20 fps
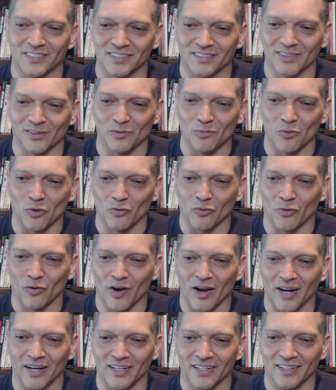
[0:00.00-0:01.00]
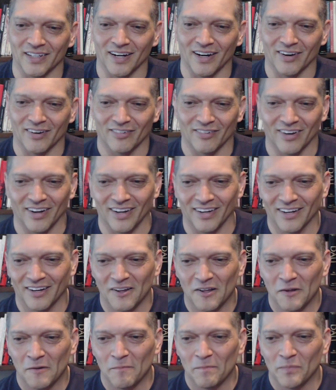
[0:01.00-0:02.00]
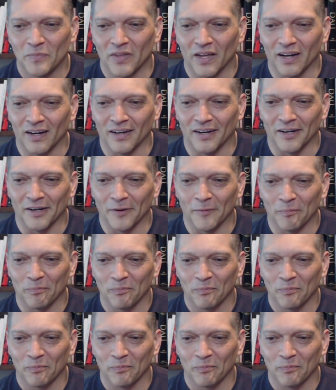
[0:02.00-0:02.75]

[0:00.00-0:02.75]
just a little more variety there, right?